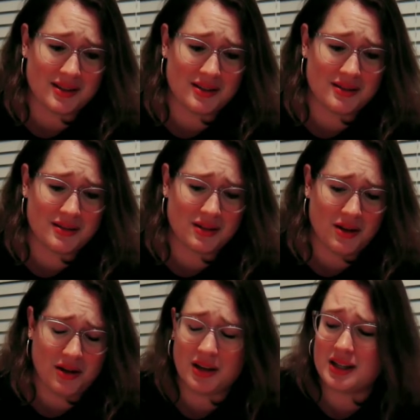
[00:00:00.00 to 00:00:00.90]
It's,
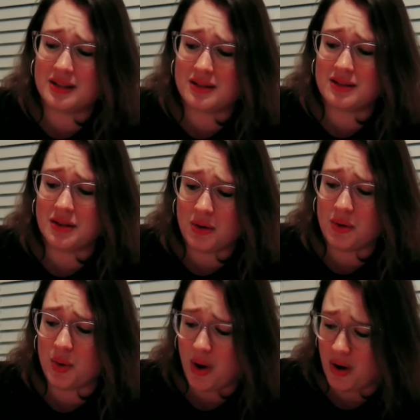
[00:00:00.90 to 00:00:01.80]
uh, it's
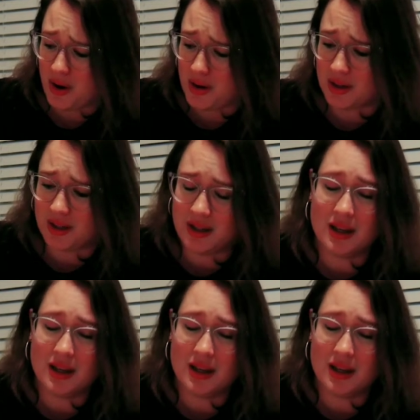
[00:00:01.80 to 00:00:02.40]
so hard.